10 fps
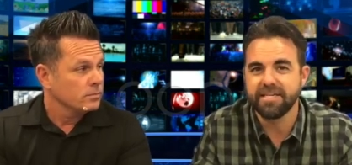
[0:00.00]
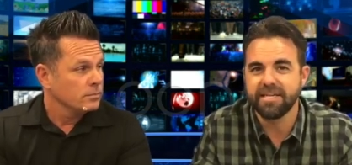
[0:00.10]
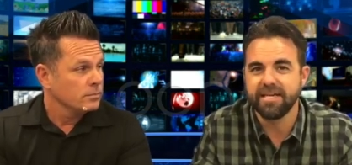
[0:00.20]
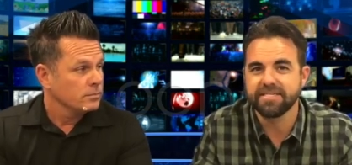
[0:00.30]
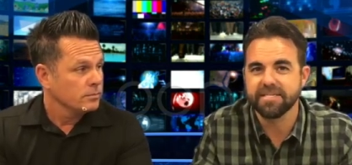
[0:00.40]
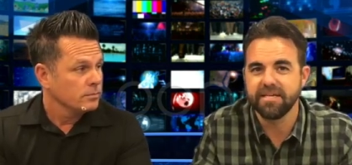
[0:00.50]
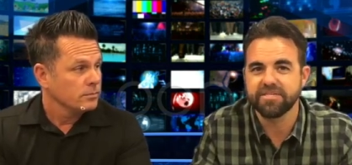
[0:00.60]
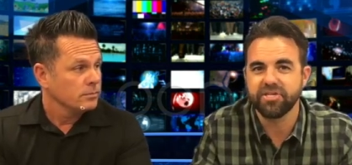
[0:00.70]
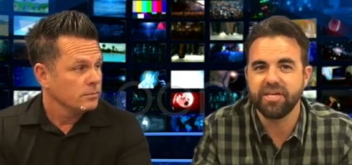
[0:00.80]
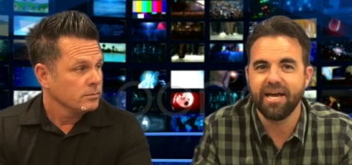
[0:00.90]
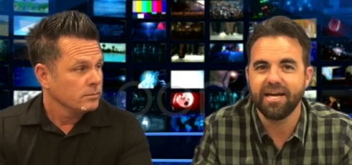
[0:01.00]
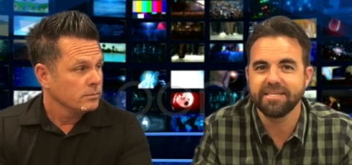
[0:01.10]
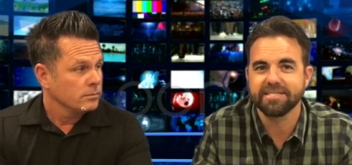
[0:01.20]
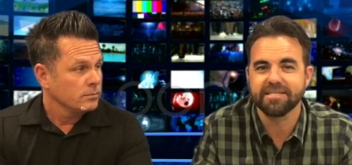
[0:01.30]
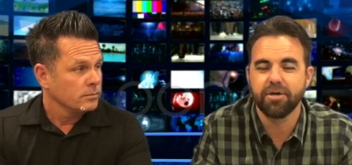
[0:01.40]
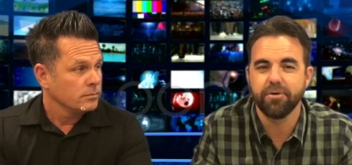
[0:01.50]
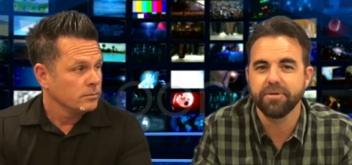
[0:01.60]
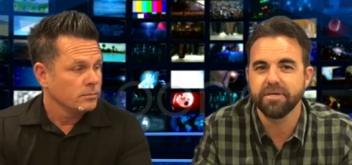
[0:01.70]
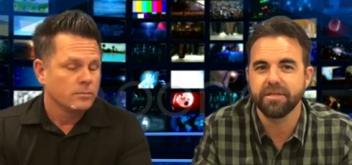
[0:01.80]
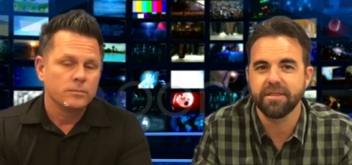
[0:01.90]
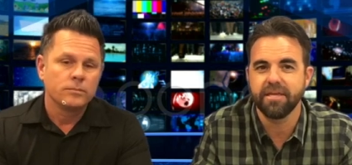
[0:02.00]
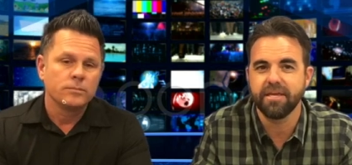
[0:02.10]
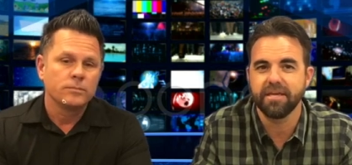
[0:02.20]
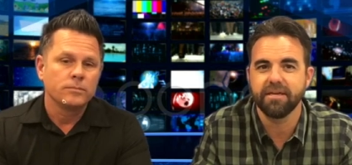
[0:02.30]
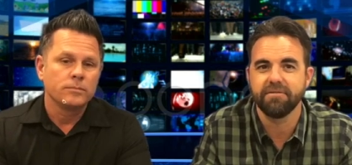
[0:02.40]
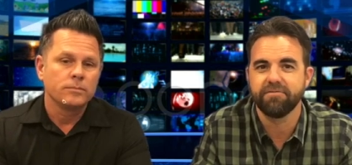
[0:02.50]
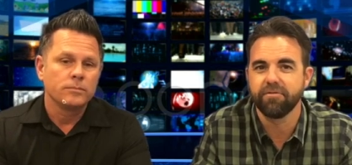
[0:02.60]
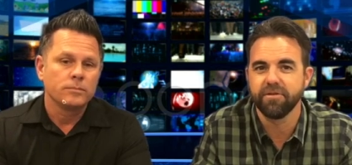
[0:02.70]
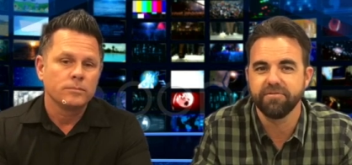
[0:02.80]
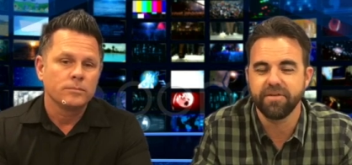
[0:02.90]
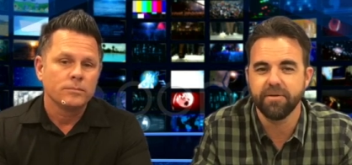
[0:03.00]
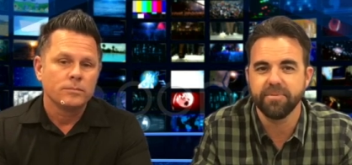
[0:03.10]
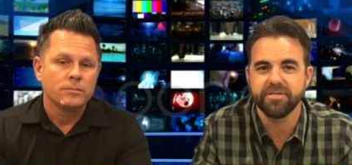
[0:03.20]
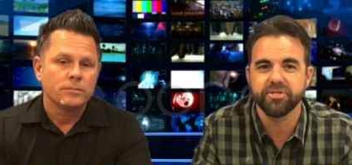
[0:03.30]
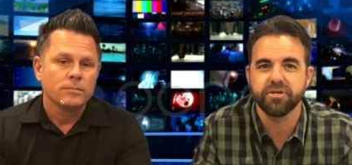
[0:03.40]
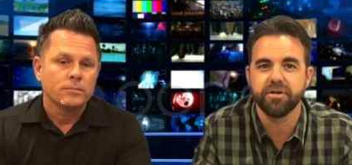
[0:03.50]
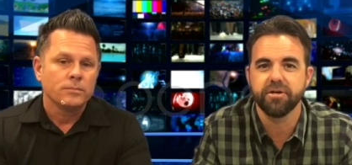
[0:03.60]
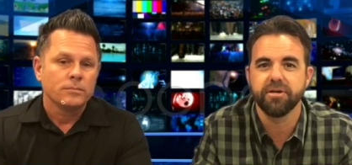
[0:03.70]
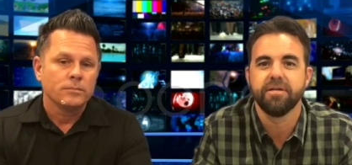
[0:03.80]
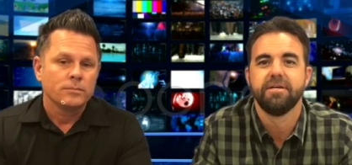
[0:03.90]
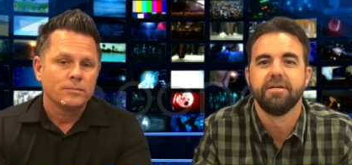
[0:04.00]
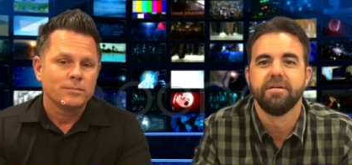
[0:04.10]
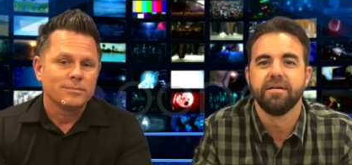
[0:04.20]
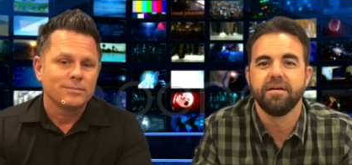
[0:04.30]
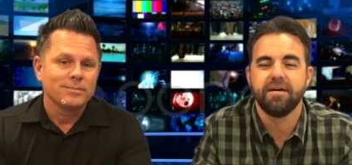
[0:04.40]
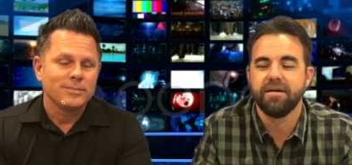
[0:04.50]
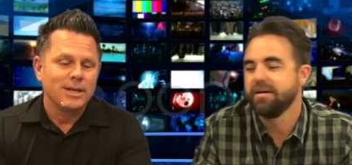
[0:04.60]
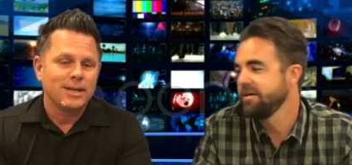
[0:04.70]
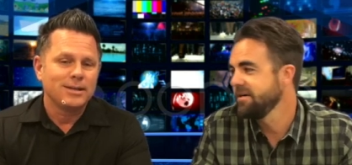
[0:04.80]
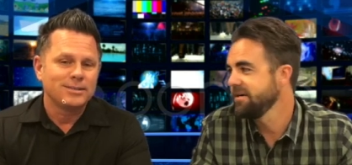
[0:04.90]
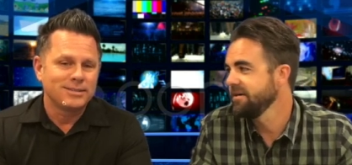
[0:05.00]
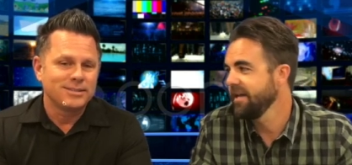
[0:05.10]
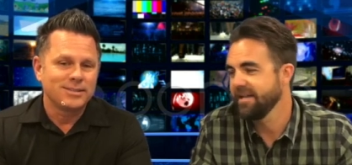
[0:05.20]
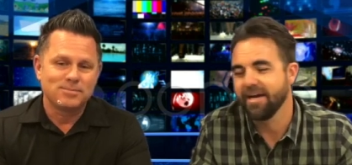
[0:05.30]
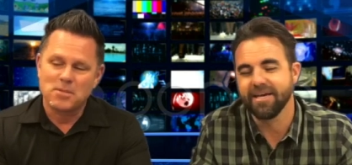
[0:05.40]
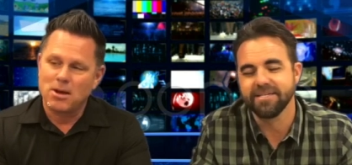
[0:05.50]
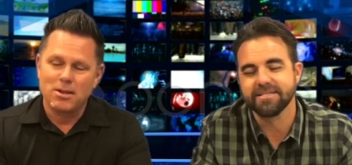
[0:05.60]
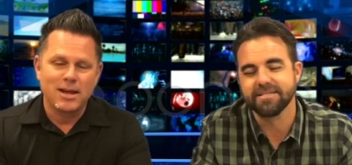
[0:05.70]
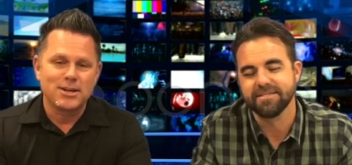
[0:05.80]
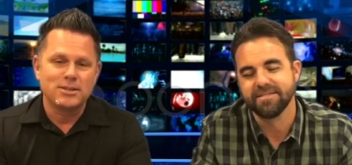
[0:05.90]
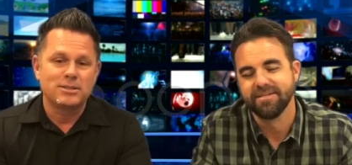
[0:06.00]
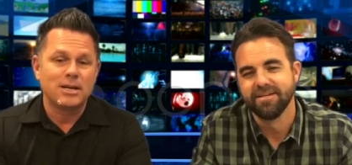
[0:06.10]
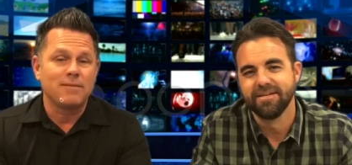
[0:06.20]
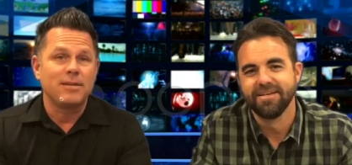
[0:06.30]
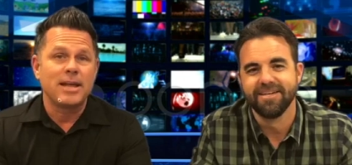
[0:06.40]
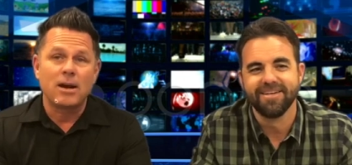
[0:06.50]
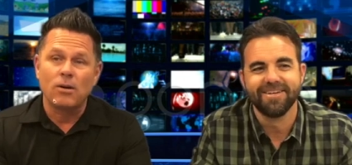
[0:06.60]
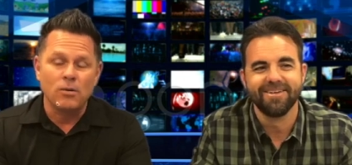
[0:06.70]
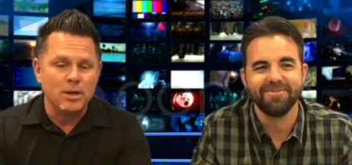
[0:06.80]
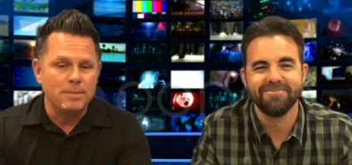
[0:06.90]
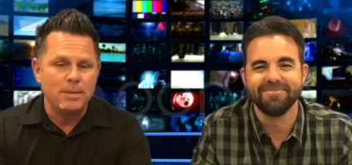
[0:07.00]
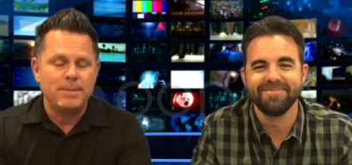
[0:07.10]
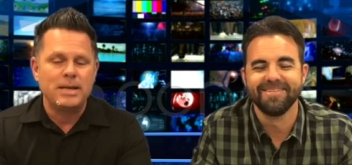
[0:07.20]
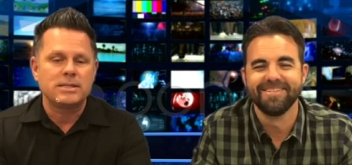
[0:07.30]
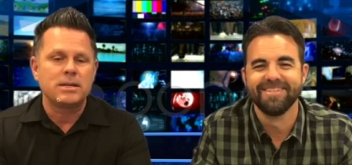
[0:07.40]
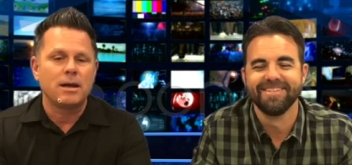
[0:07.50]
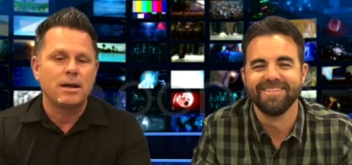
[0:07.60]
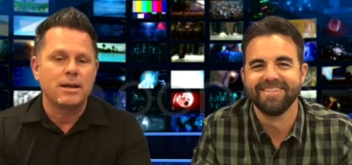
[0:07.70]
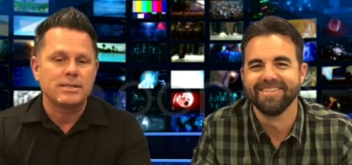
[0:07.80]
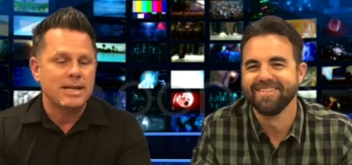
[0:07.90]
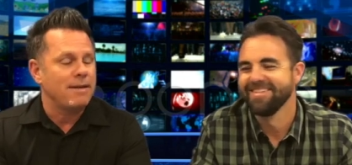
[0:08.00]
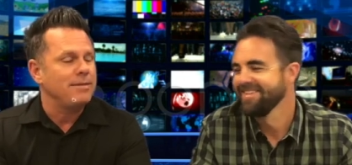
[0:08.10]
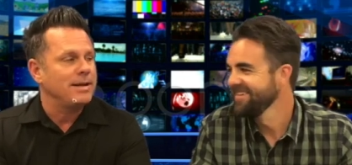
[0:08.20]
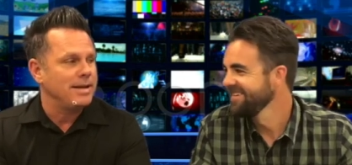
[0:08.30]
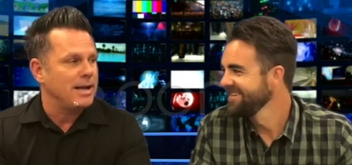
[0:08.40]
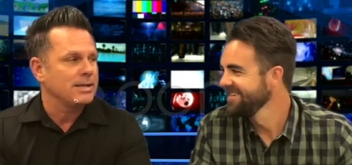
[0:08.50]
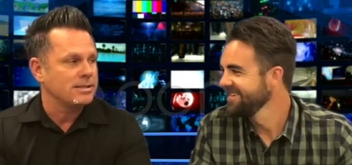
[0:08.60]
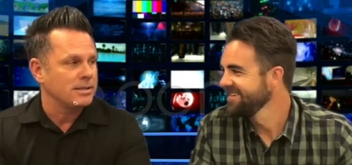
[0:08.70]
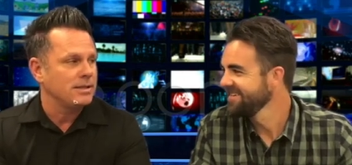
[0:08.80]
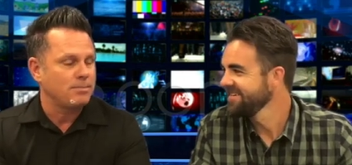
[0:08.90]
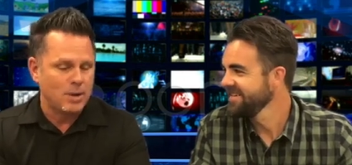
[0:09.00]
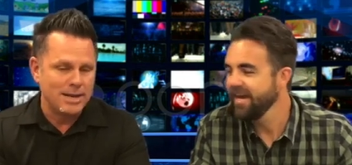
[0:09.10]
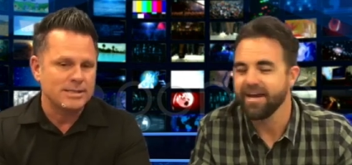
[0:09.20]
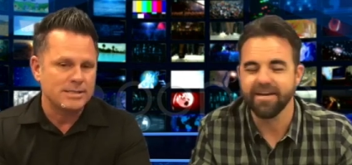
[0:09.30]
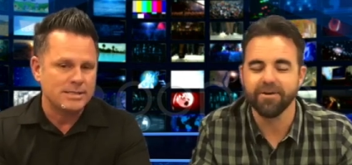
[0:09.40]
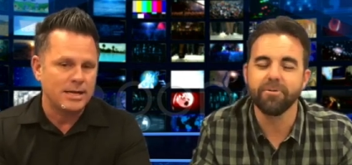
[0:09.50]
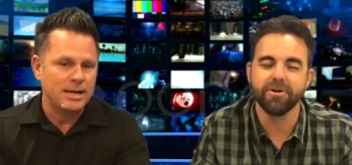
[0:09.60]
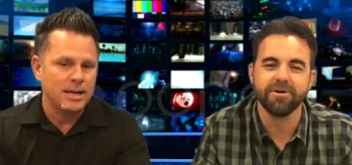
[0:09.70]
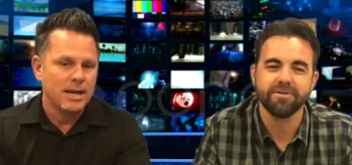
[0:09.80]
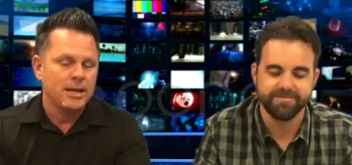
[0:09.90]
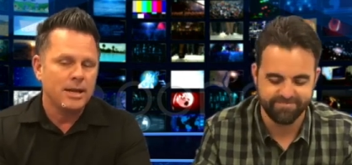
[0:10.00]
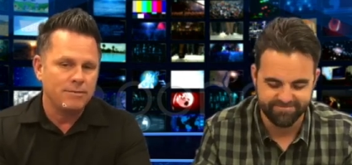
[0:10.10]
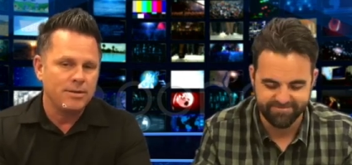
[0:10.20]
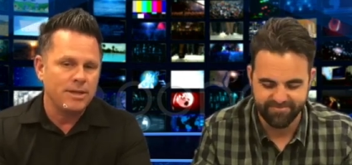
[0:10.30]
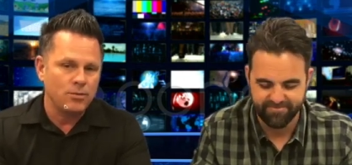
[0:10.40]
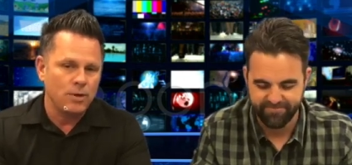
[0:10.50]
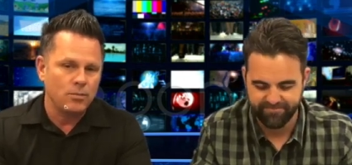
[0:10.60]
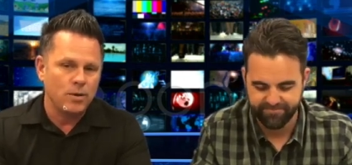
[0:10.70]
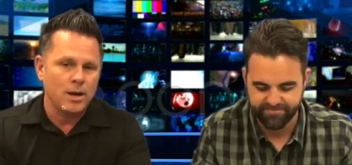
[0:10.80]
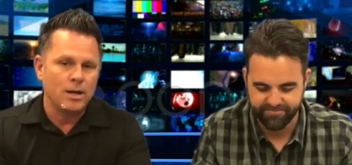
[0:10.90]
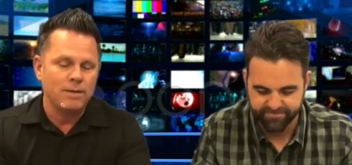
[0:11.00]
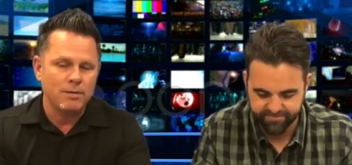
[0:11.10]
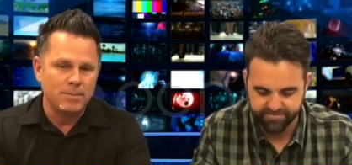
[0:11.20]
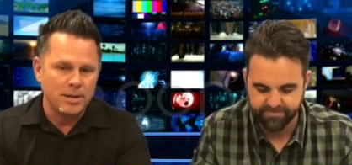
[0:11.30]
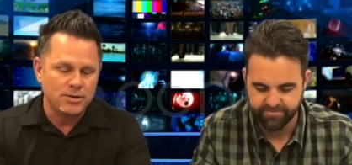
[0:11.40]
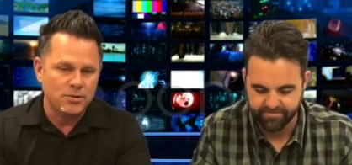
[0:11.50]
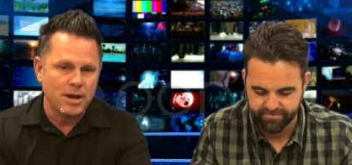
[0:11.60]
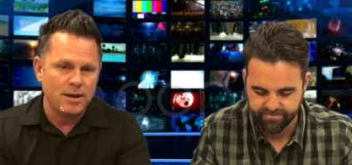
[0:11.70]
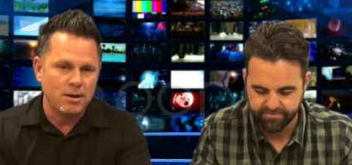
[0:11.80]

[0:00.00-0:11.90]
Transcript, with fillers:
Speaker 1: get a nice slushy ice Kona thing full of yummy sugar. Uh, and ice. All that
Speaker 2: good stuff. And that'll only be based on us having an excellent practice yeah, day. Will. Everything went well, everybody tried